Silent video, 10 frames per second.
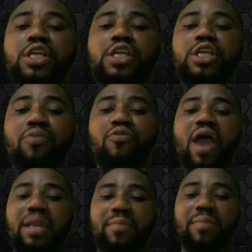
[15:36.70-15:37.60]
the group
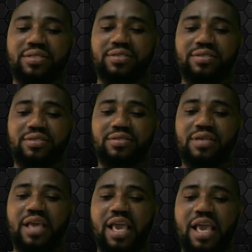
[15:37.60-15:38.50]
4 elements,
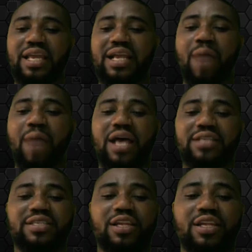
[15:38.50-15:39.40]
especially carbon
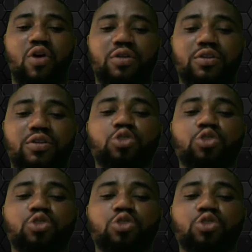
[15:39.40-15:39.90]
and silicon,